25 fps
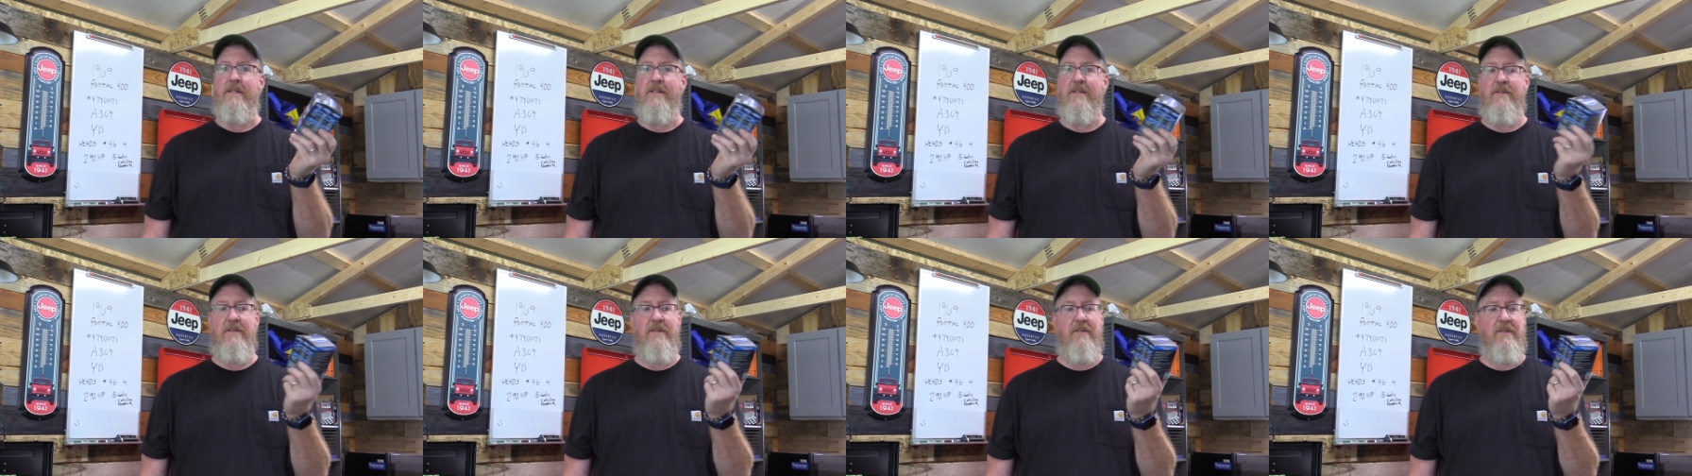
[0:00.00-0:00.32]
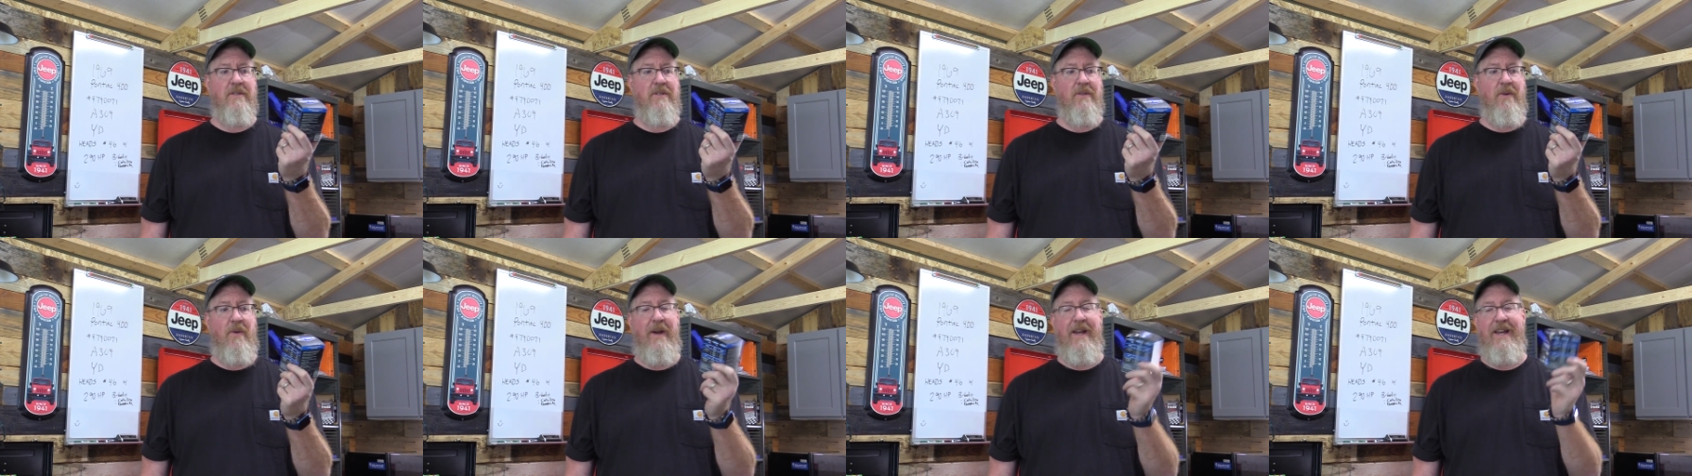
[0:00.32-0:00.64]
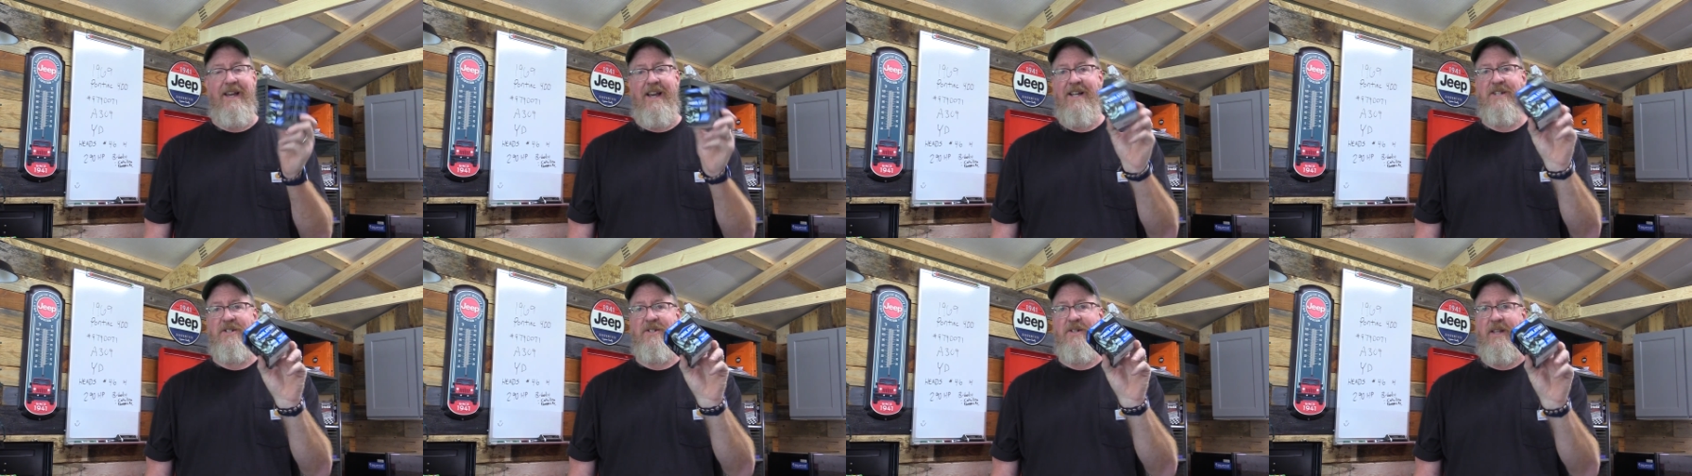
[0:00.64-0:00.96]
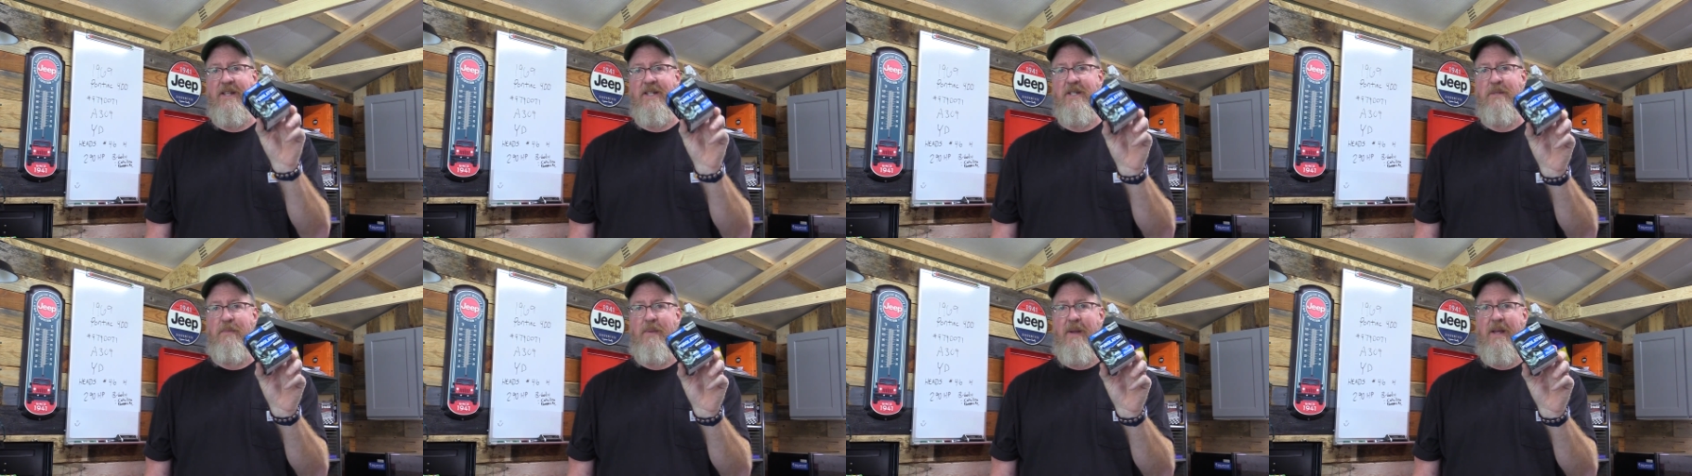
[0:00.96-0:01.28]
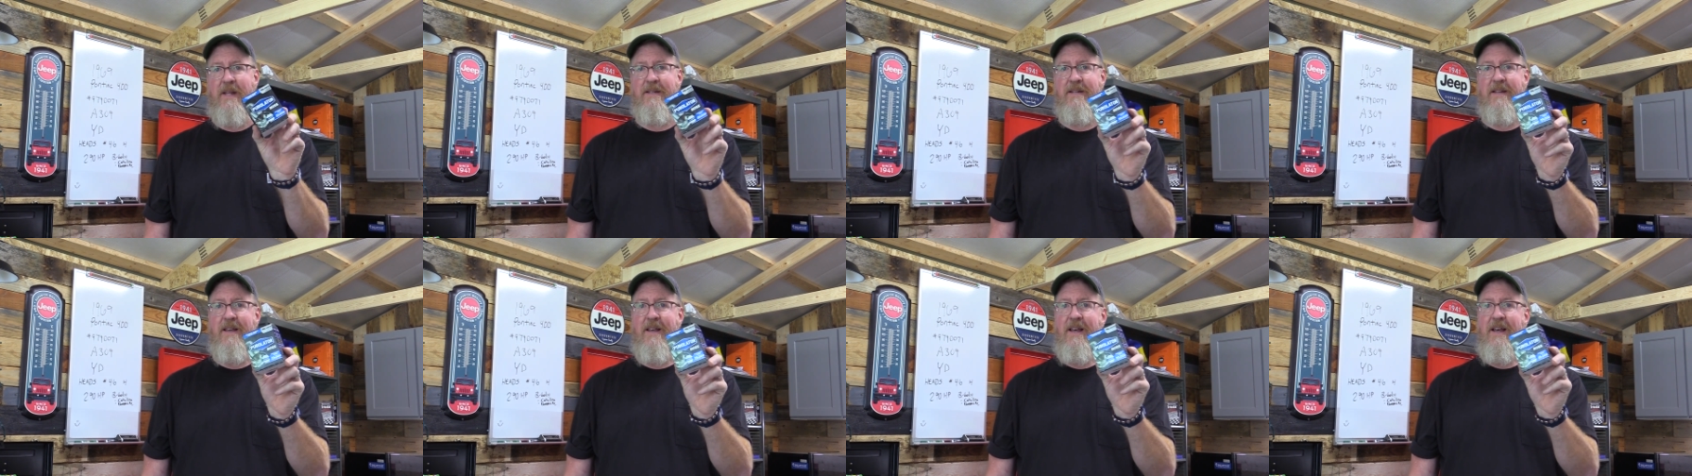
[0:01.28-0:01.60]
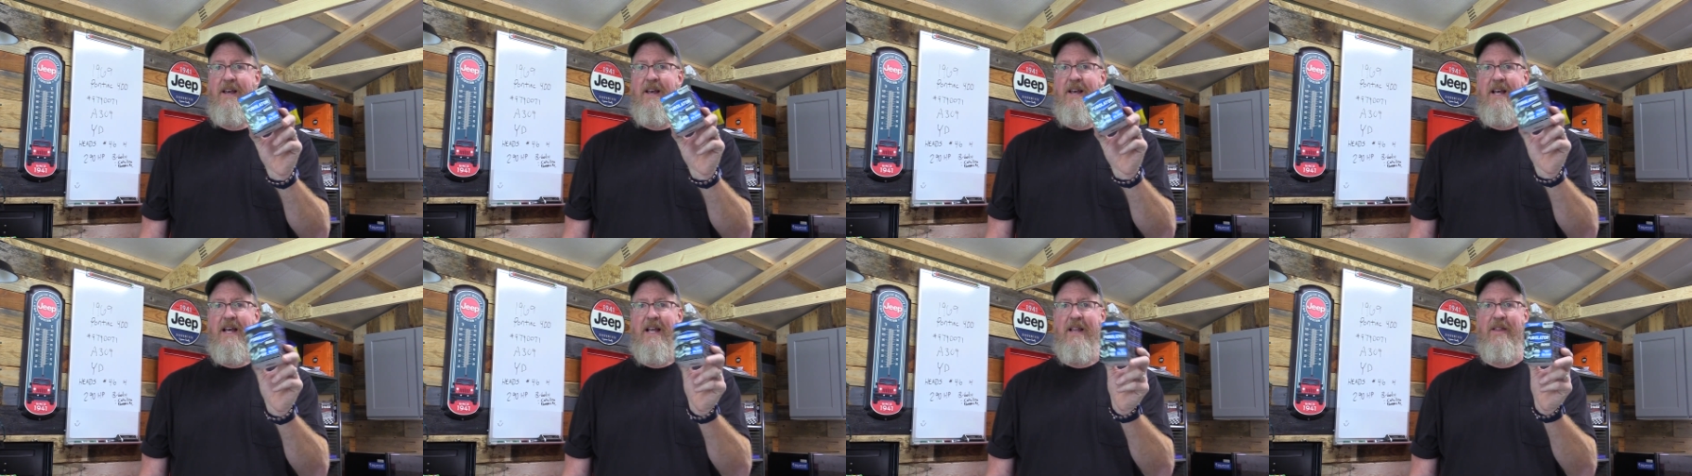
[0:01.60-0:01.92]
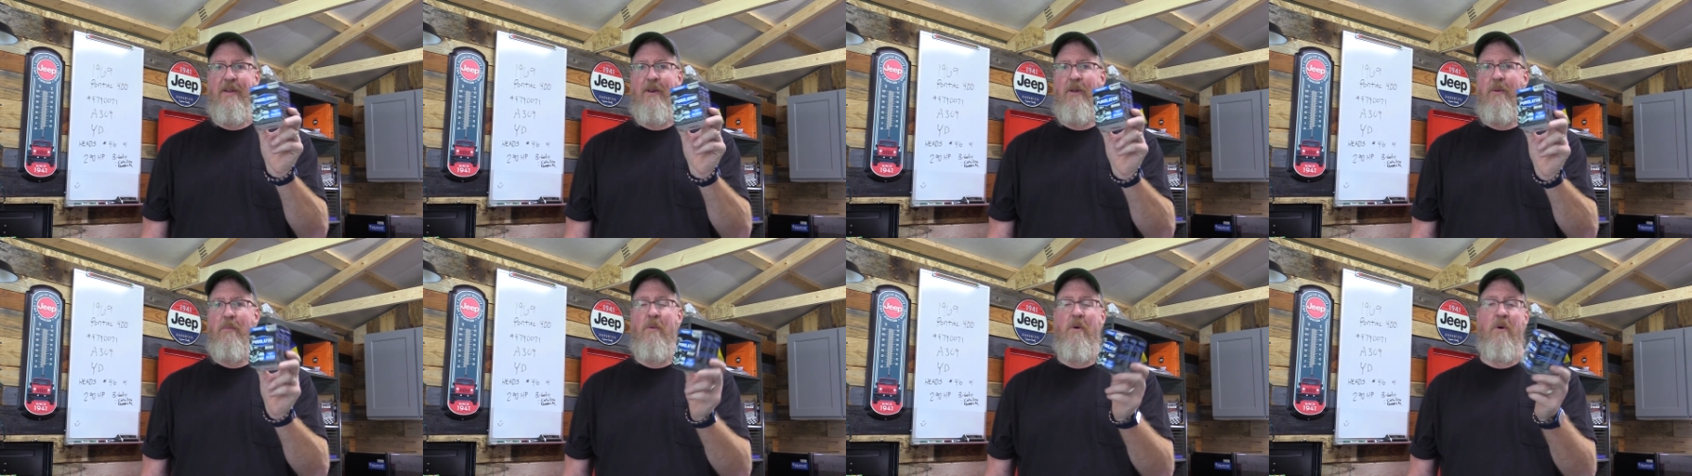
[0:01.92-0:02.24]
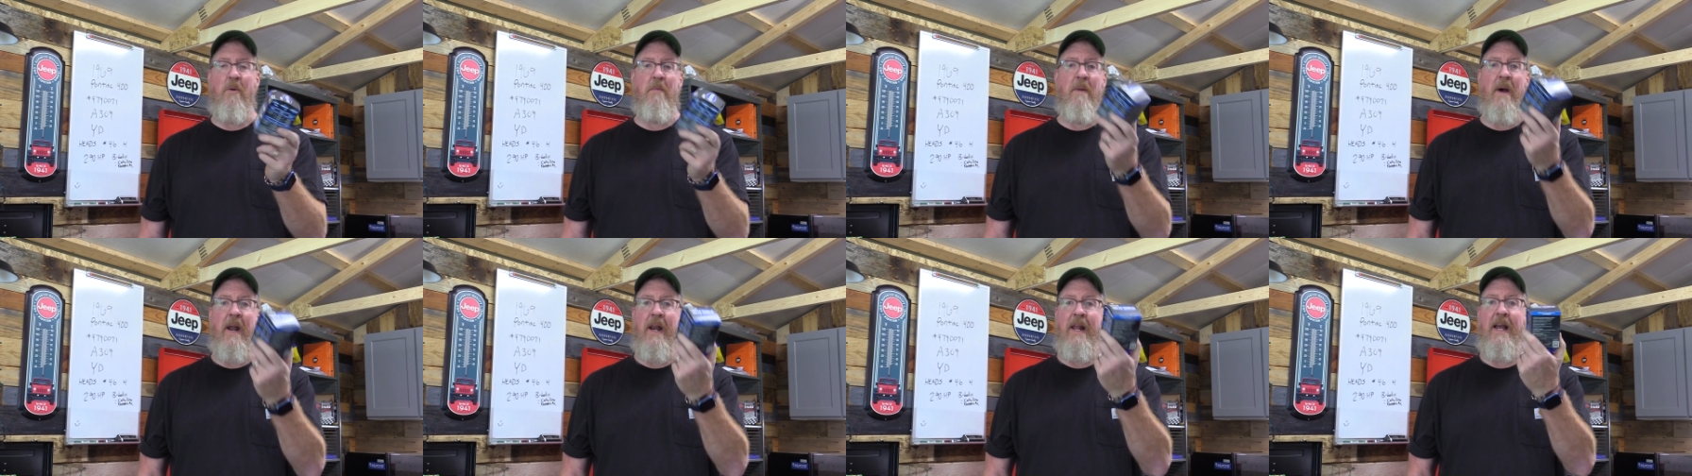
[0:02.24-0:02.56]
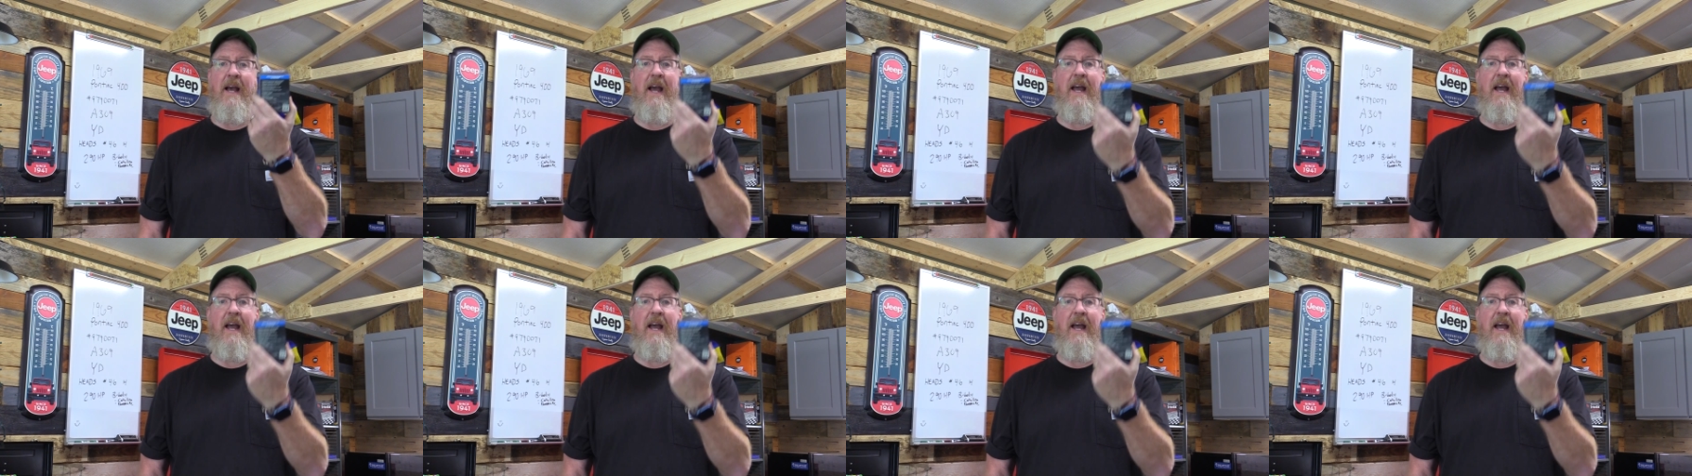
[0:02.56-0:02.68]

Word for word: So I actually spent a little more money.